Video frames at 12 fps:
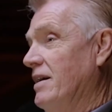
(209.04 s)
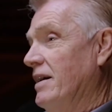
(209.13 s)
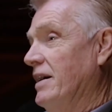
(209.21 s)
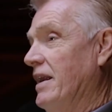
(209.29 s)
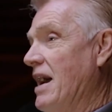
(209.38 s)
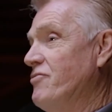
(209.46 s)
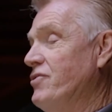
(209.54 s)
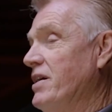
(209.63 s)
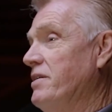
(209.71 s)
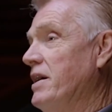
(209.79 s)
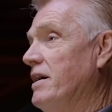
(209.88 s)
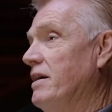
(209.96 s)
And I
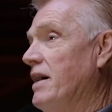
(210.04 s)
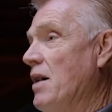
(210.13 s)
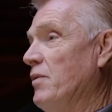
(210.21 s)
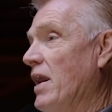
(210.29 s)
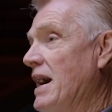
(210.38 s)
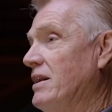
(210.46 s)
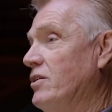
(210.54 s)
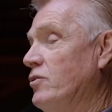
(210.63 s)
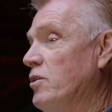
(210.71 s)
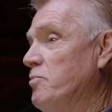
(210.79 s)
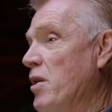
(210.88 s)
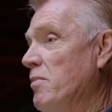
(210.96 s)
said, I would like to
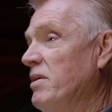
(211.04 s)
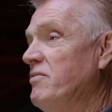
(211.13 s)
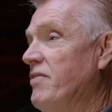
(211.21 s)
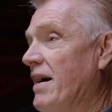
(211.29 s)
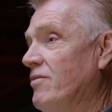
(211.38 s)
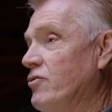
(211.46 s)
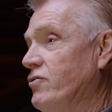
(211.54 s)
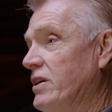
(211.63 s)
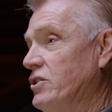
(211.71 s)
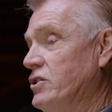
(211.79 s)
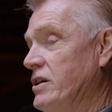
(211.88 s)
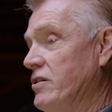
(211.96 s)
do it probably in 5 or
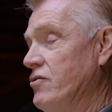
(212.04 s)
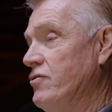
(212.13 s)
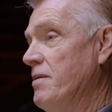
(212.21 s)
6 years.